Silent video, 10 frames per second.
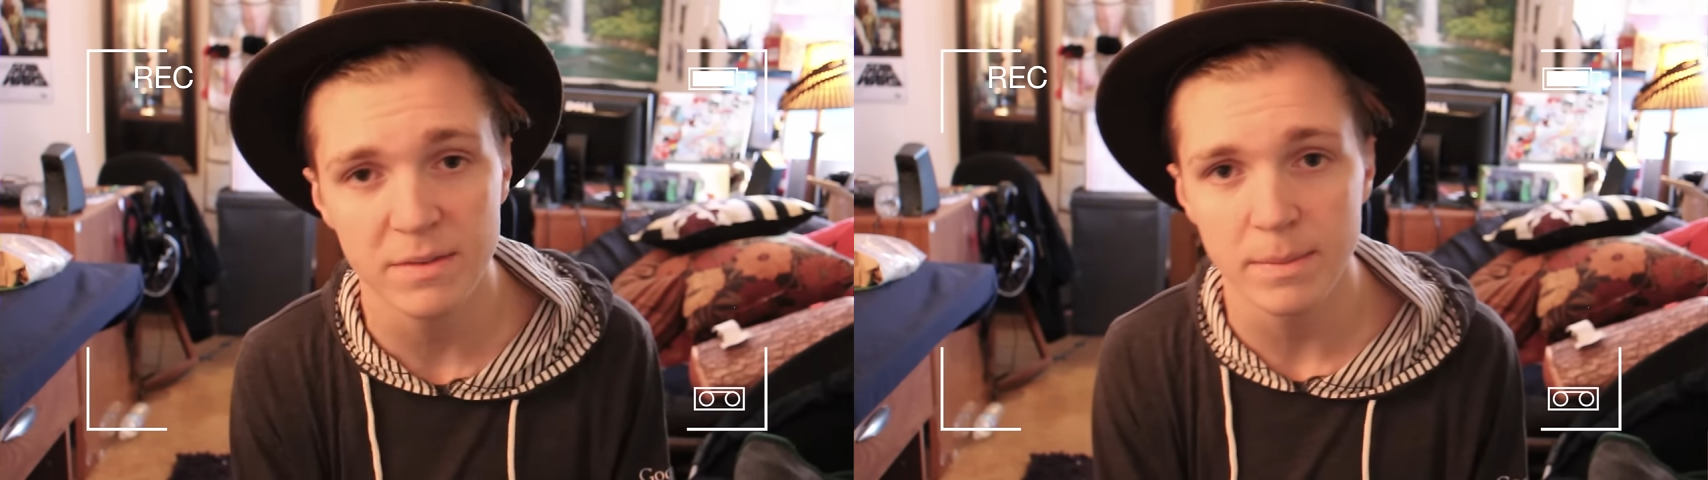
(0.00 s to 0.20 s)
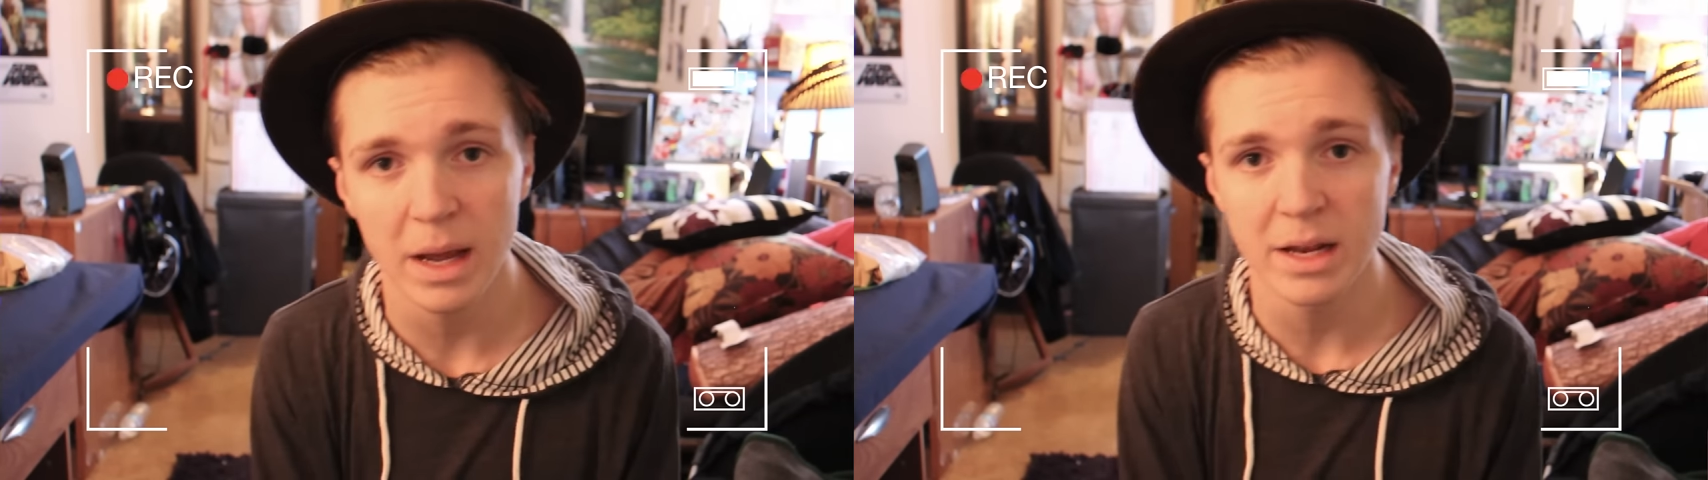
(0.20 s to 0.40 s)

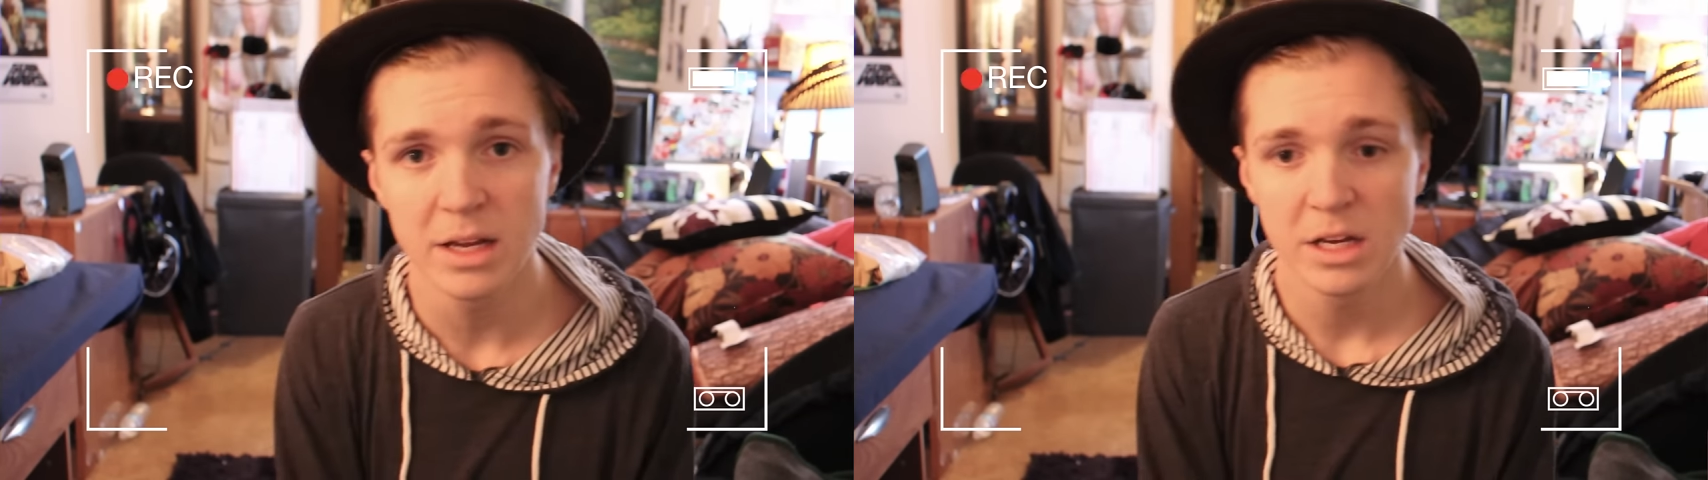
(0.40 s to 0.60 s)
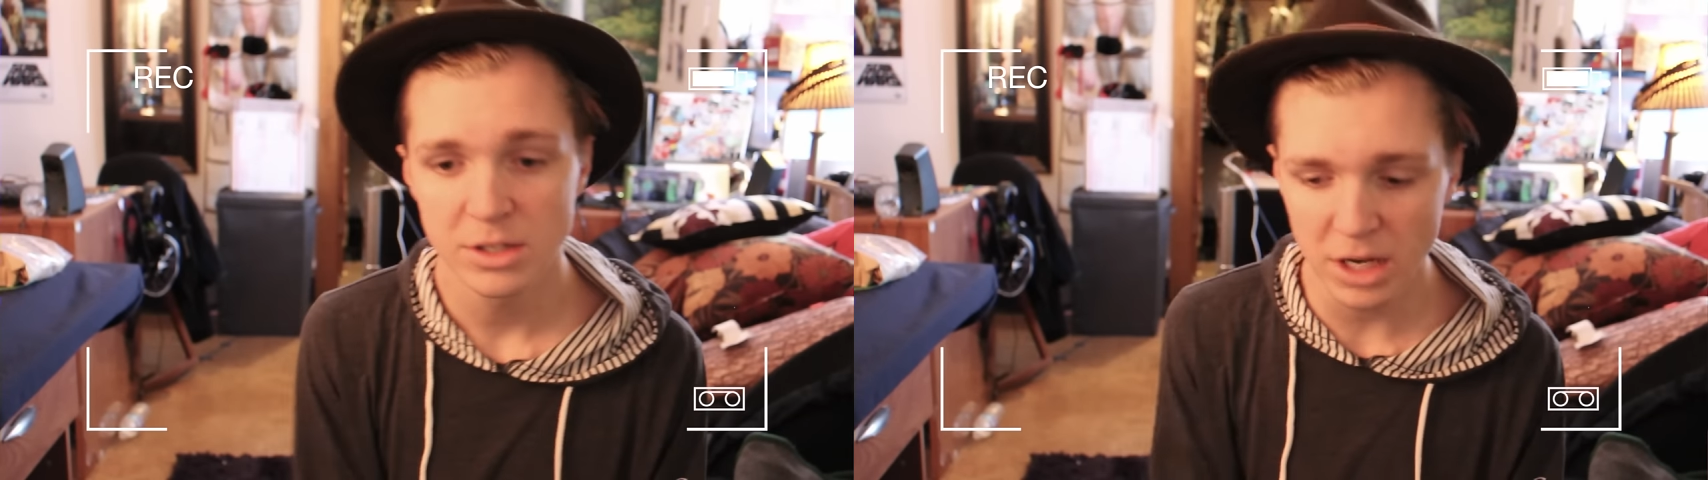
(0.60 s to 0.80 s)
of mine,
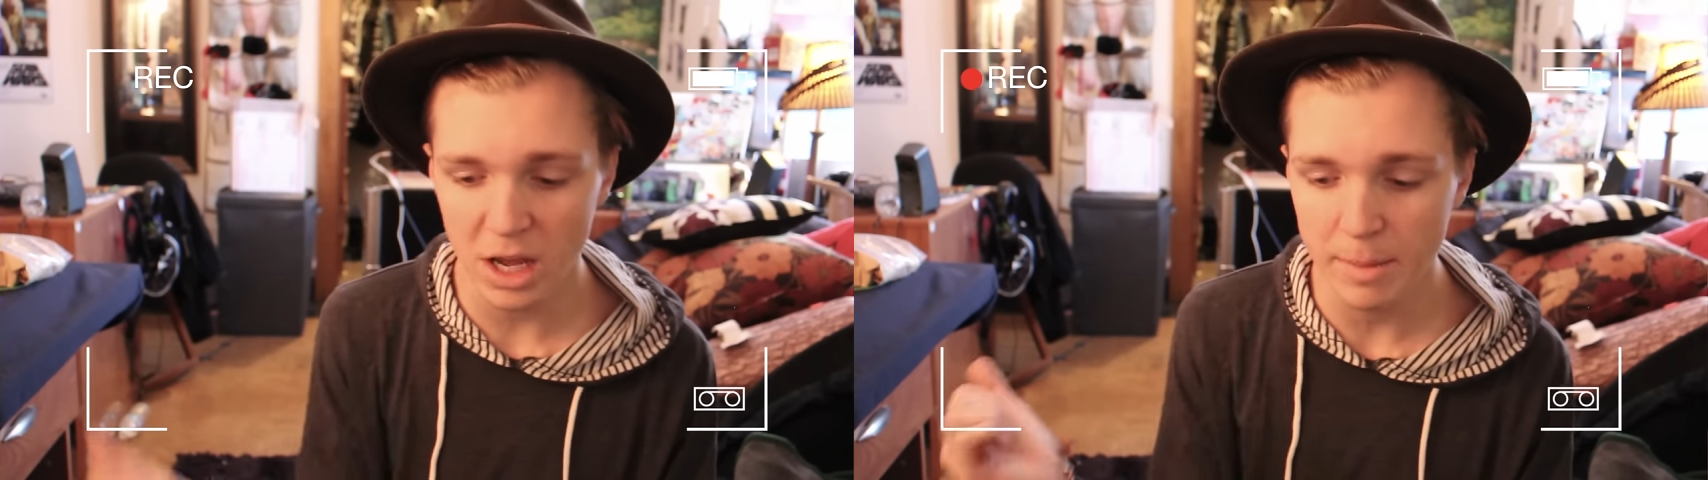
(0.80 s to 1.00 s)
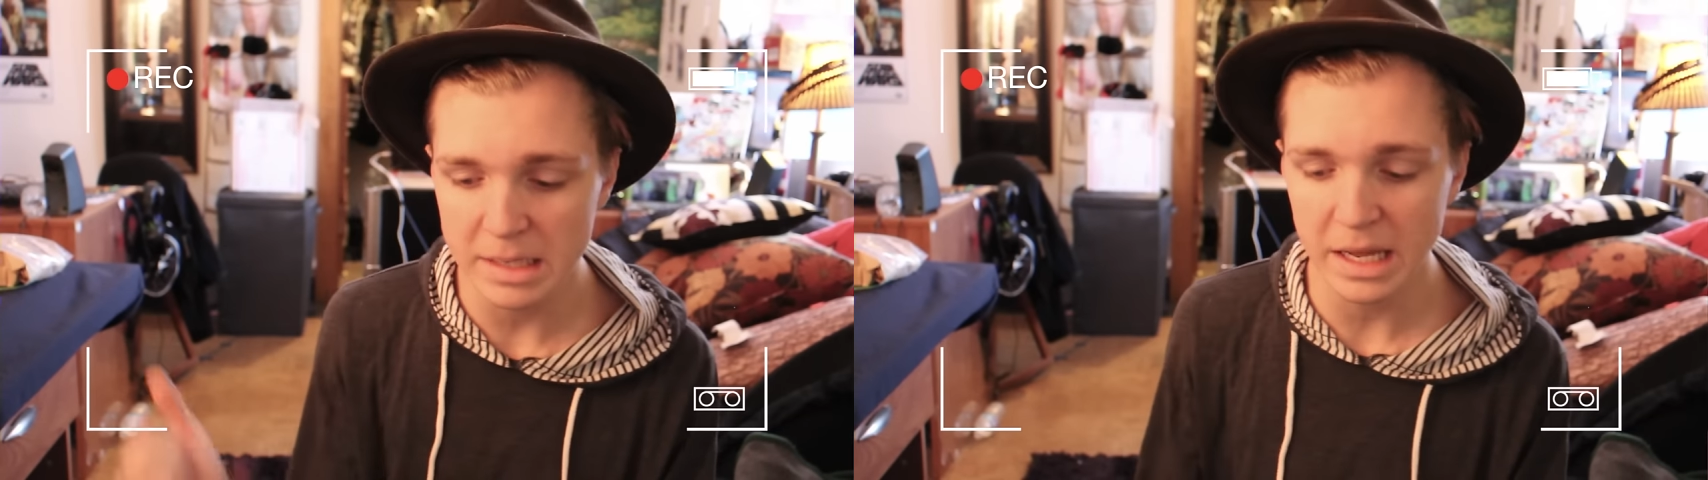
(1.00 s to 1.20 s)
check
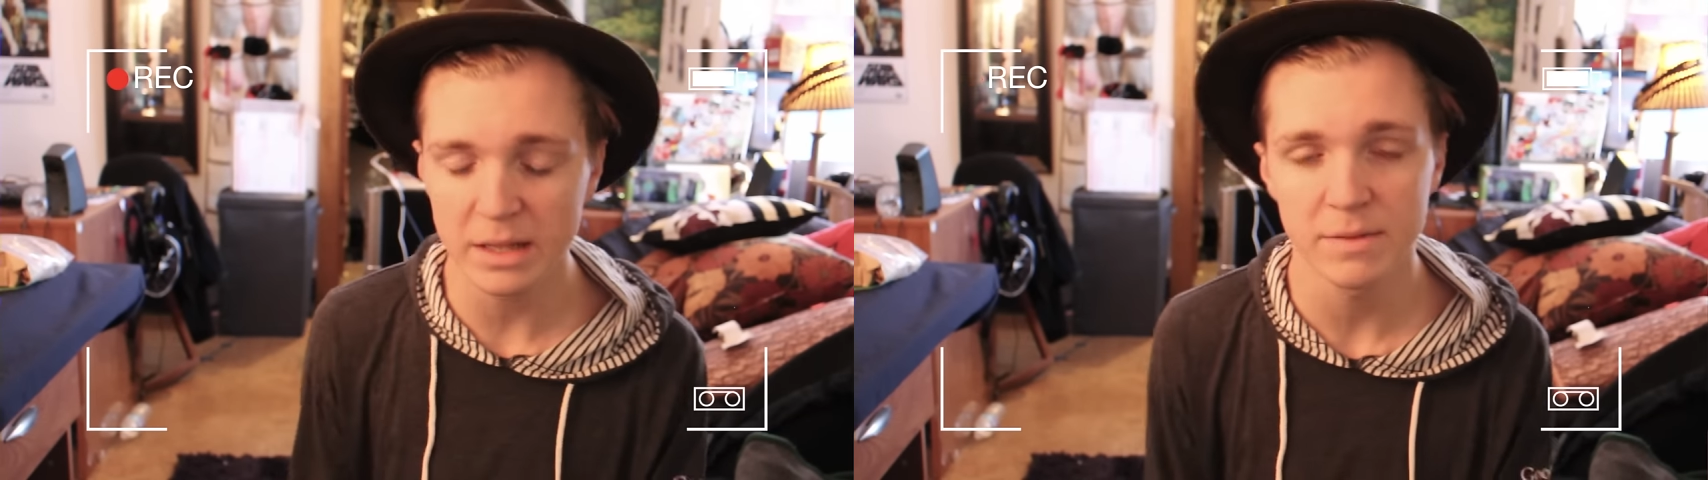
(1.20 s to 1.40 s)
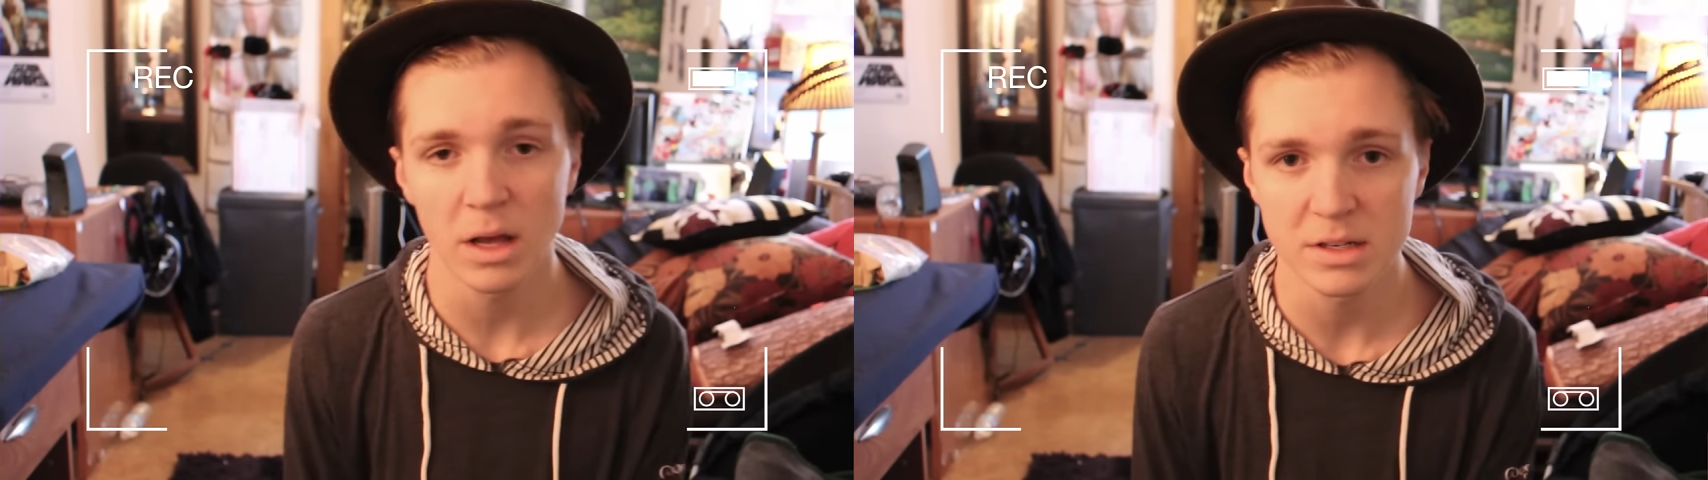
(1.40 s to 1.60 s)
out my
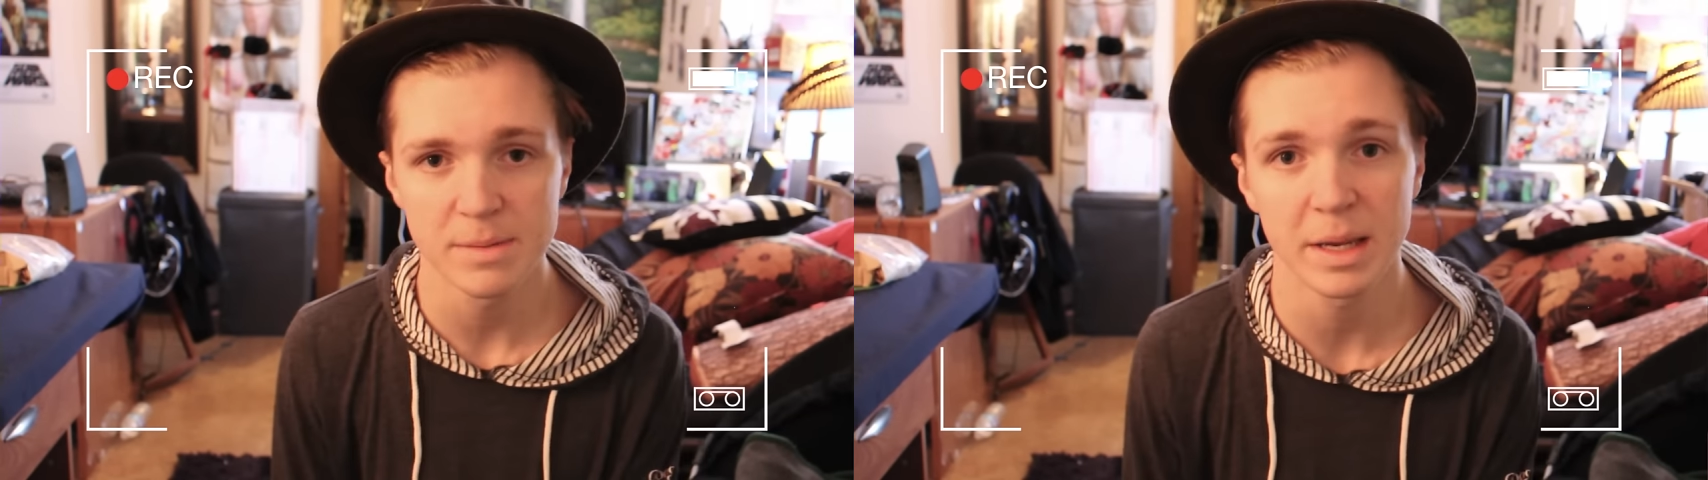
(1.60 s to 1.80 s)
daily vlogs.